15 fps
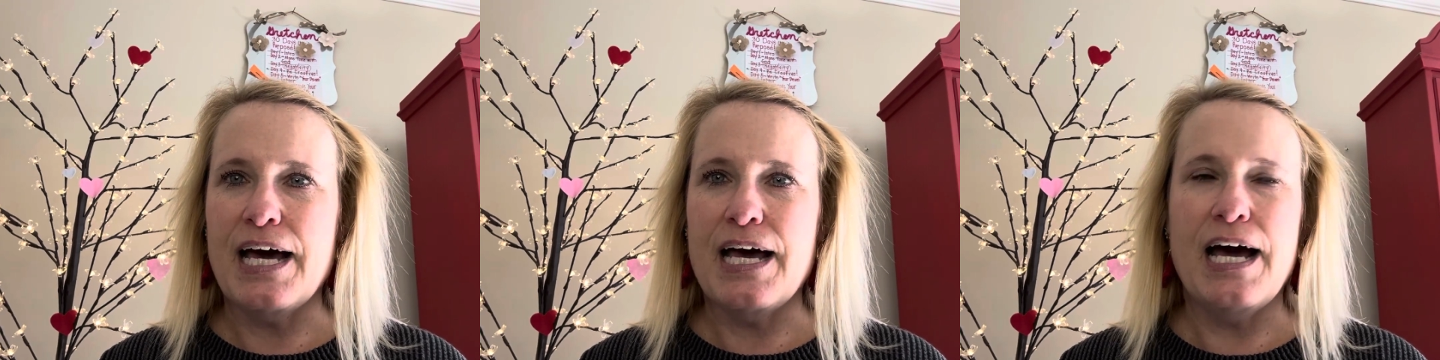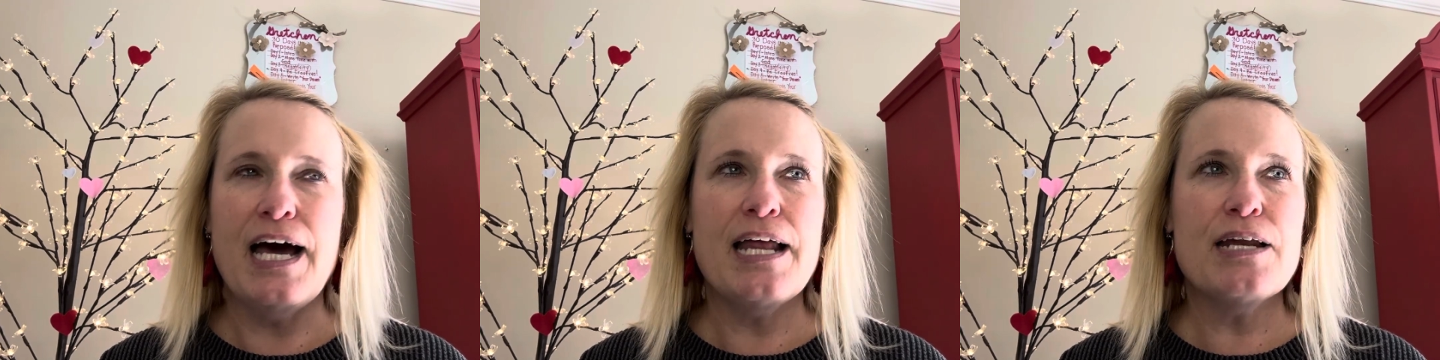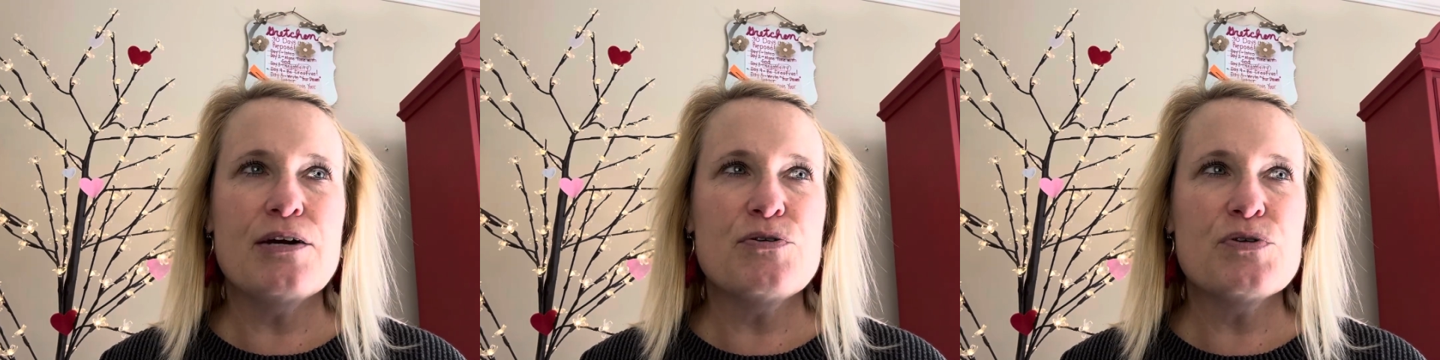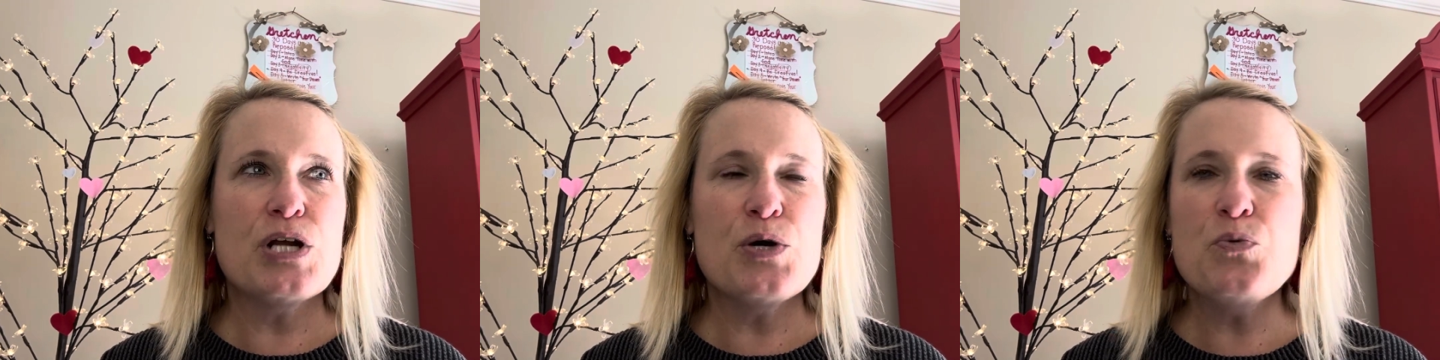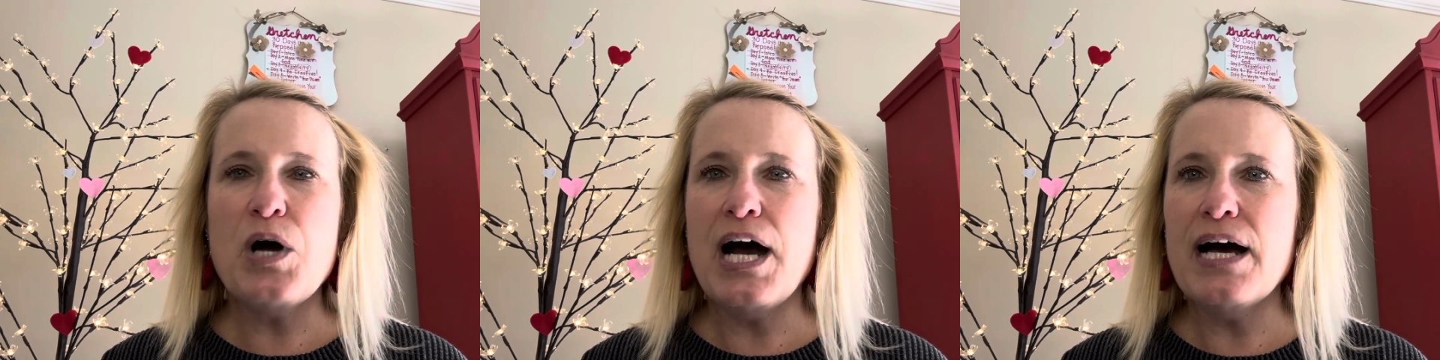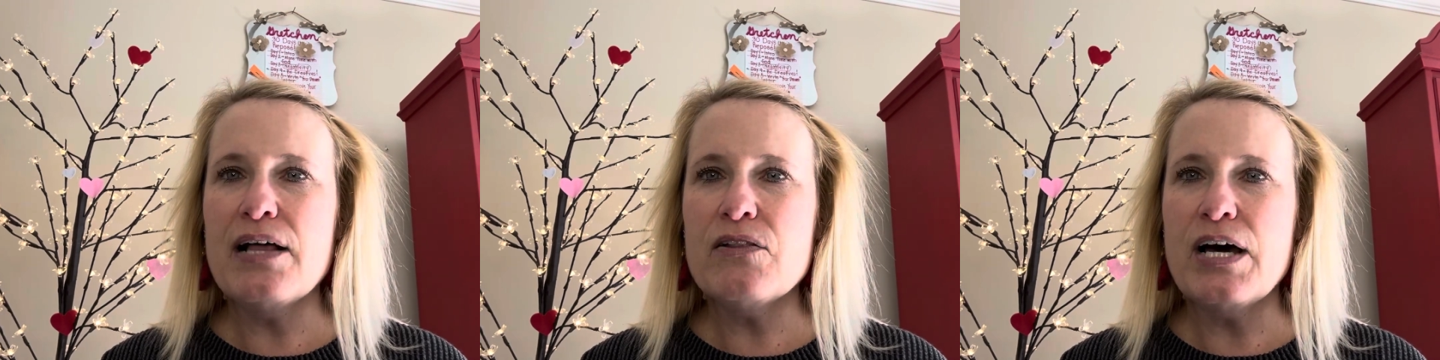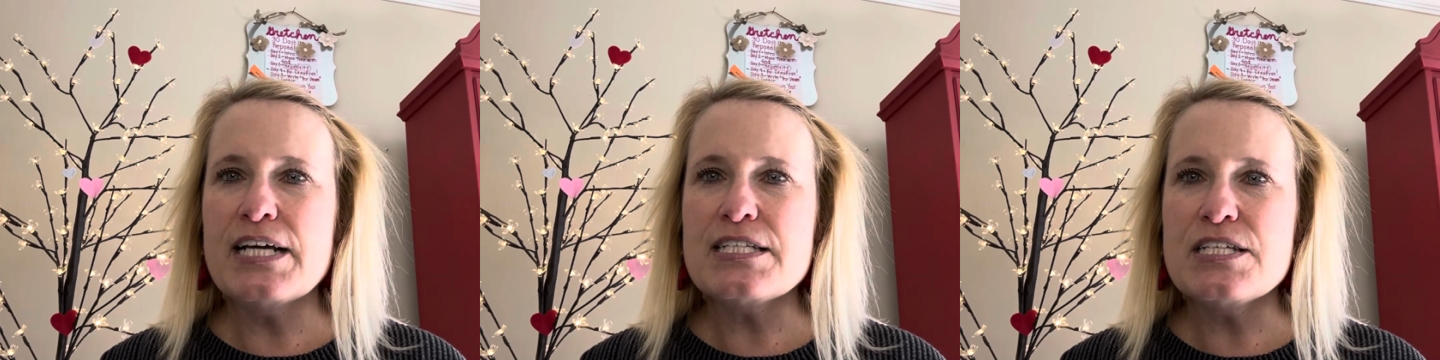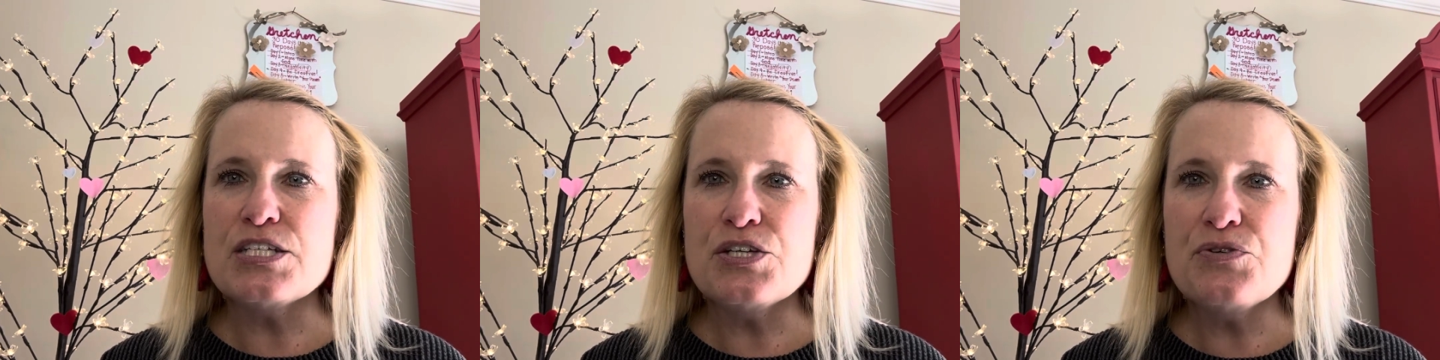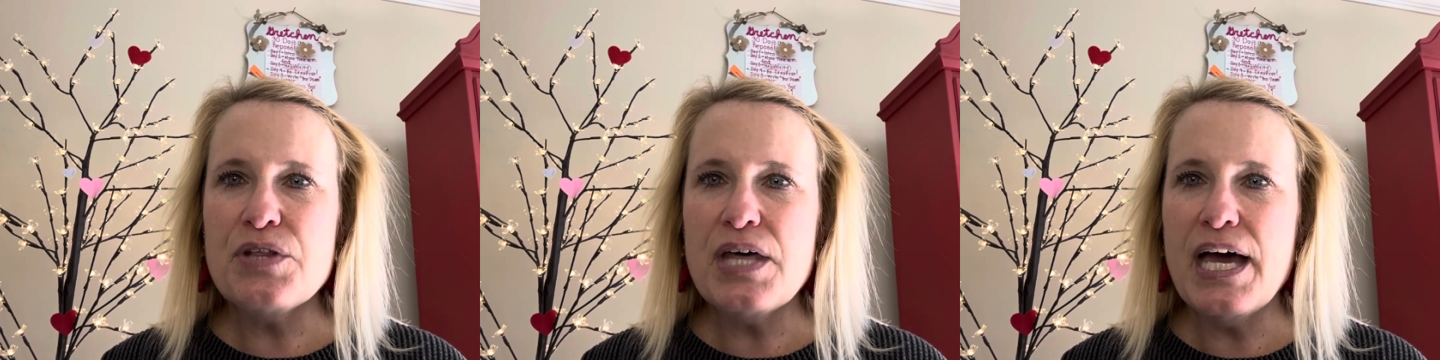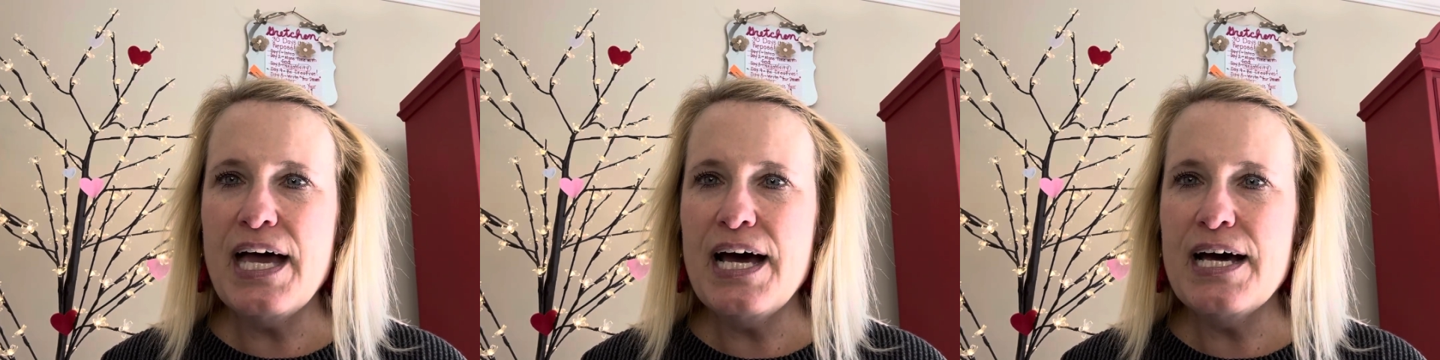I don't know why I like to do
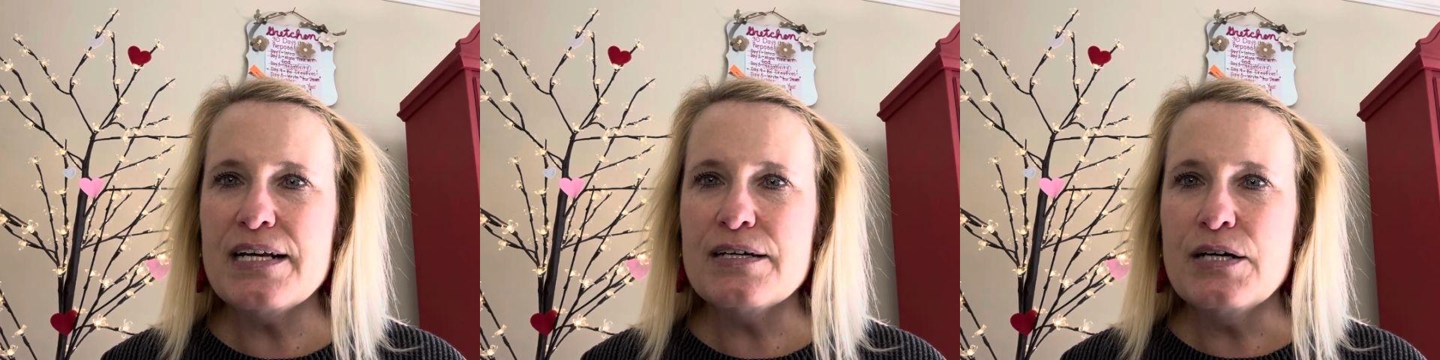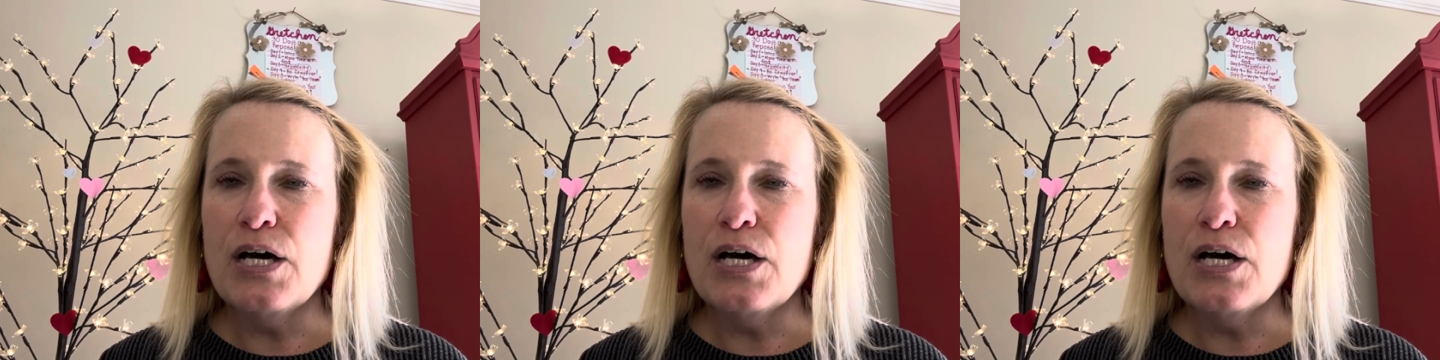that.